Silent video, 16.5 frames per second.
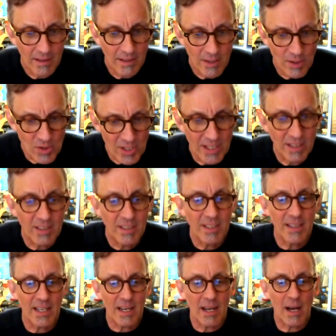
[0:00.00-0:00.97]
Used to kill it
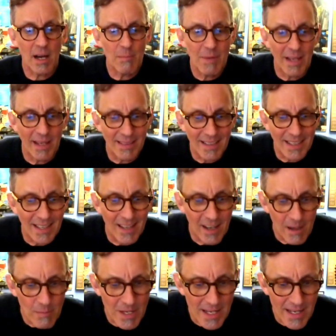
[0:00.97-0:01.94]
in at the
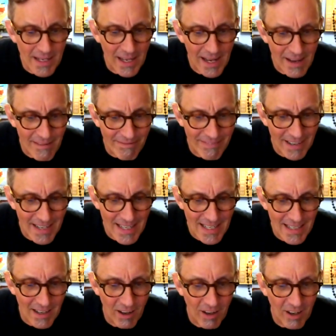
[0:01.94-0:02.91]
Comedy
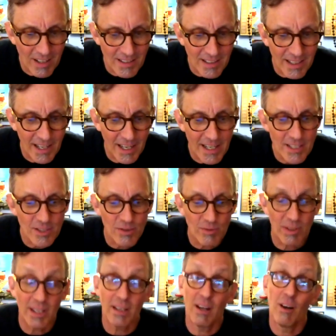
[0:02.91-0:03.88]
Cafe on K Street.